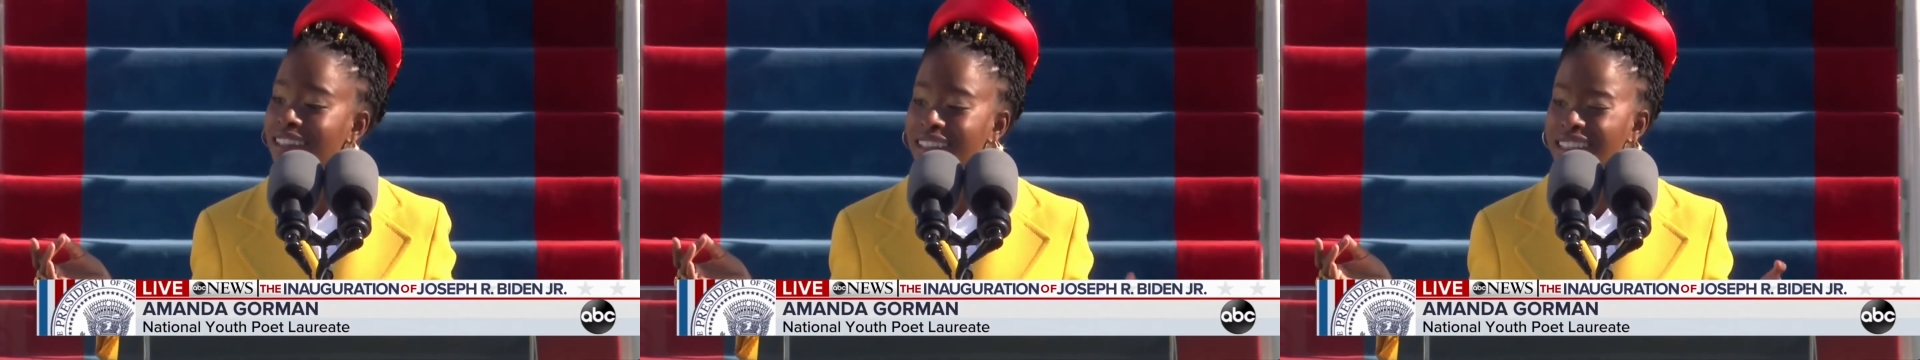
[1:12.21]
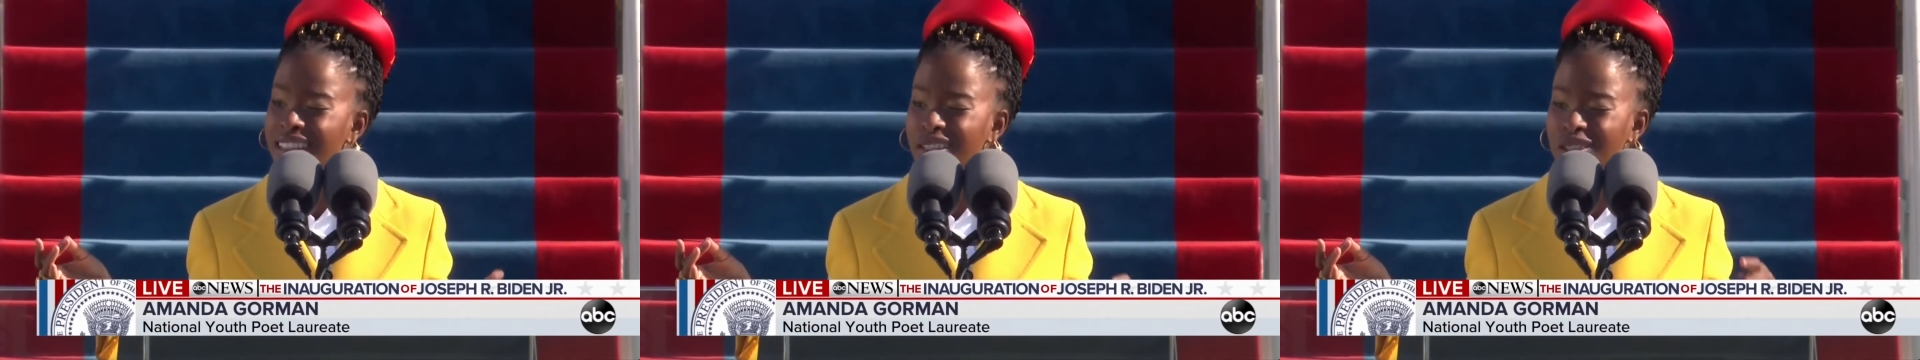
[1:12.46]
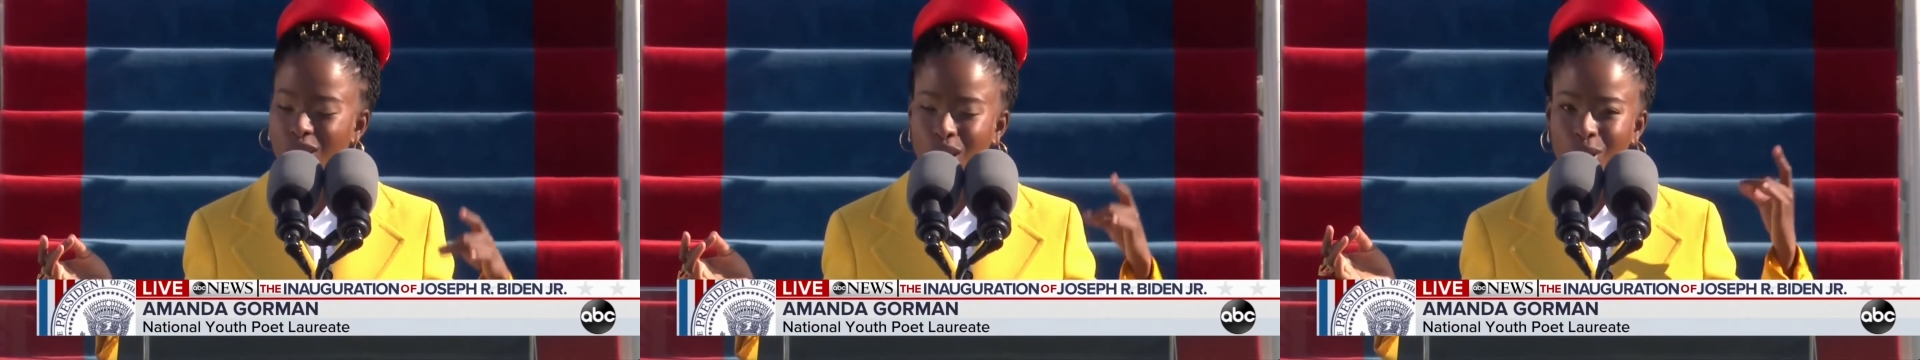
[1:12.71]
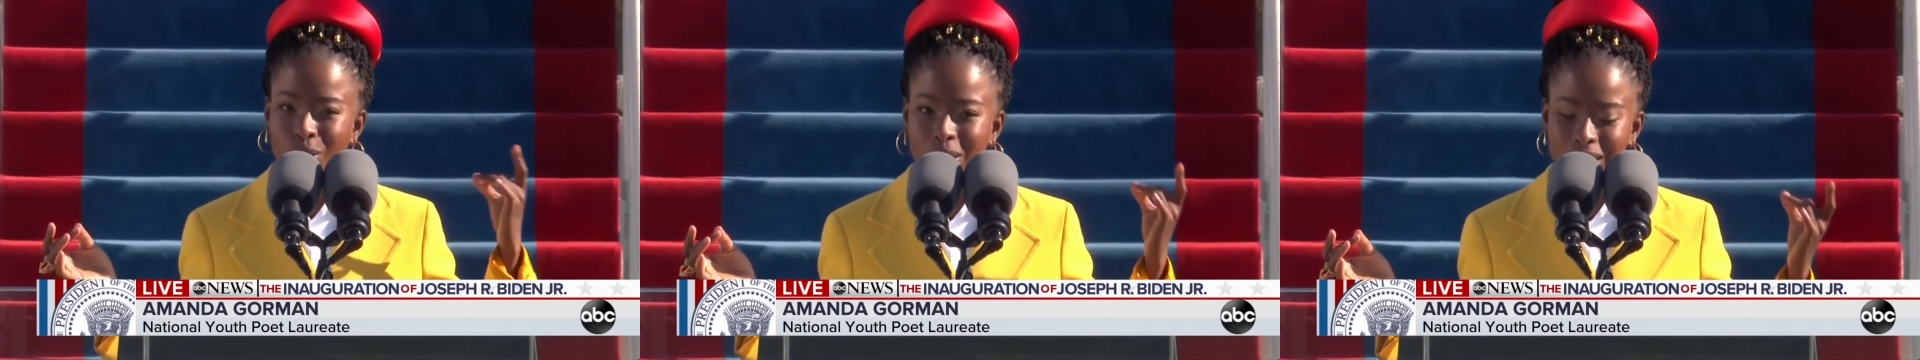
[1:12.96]
isn't
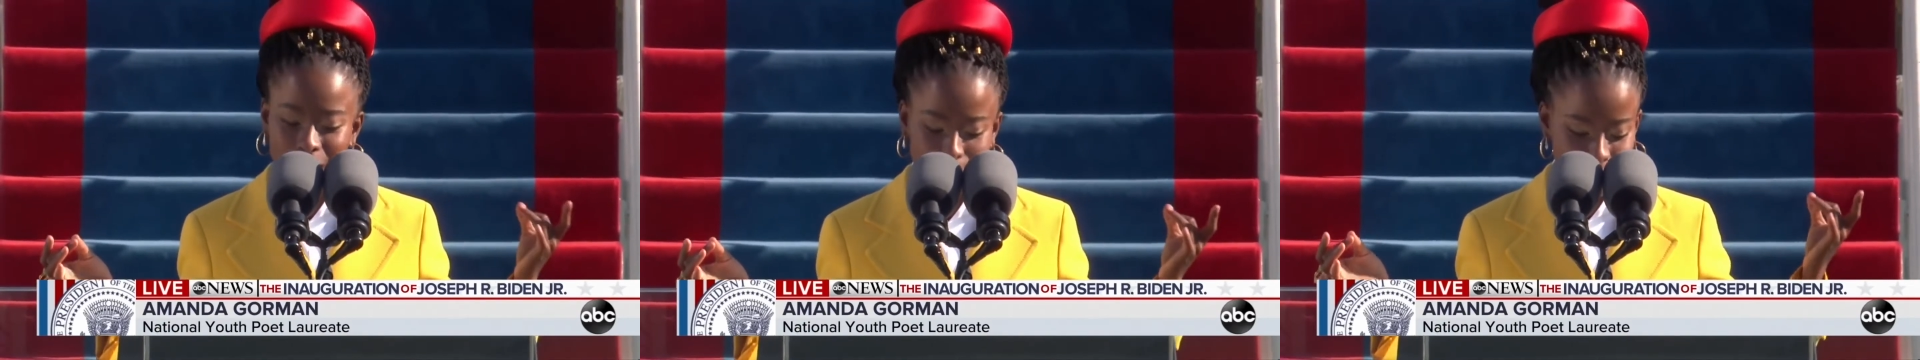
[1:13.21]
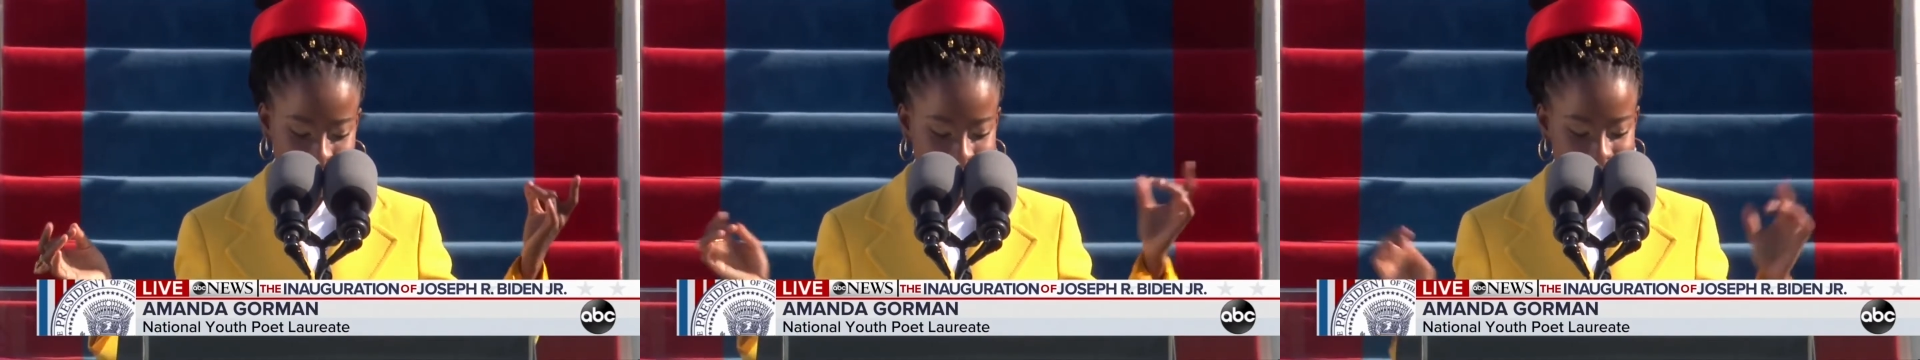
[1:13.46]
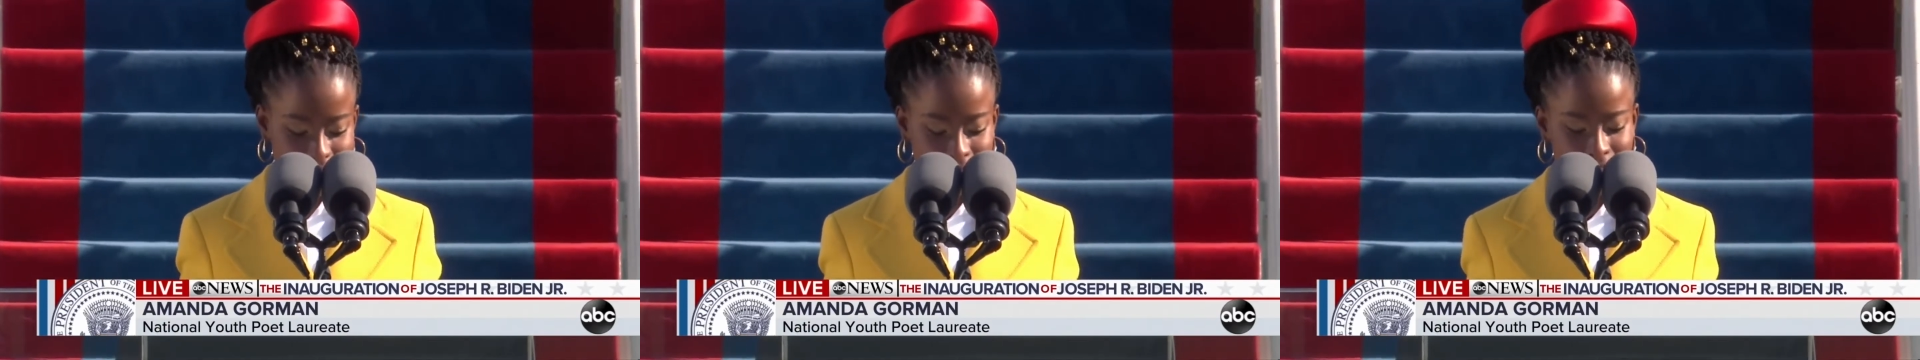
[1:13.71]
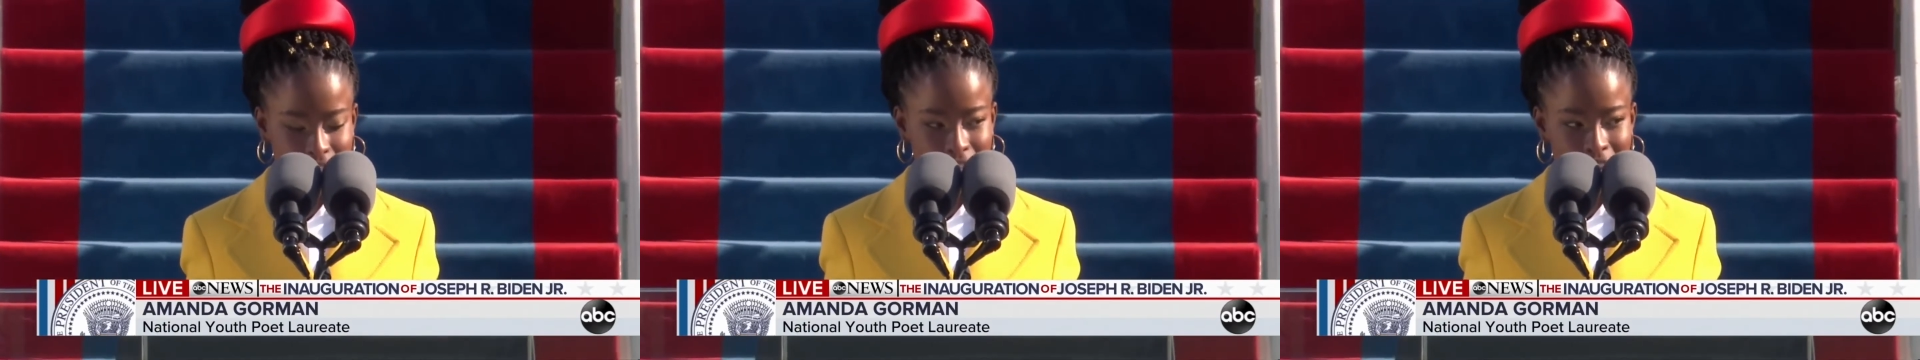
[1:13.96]
always peace,